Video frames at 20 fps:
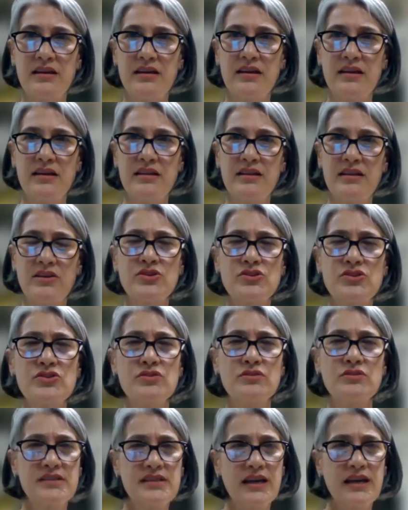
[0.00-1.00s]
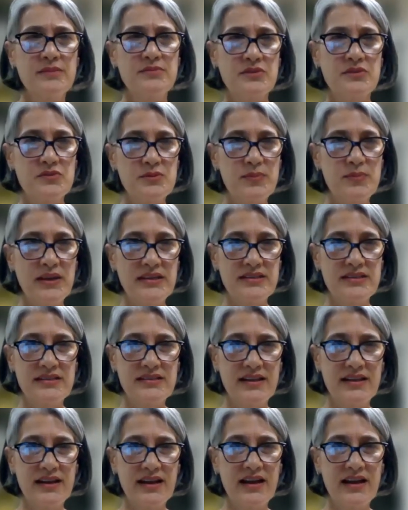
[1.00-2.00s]
there are certain types of spaces
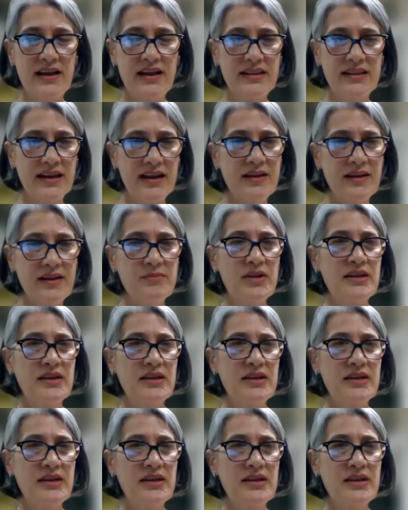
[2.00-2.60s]
that I'm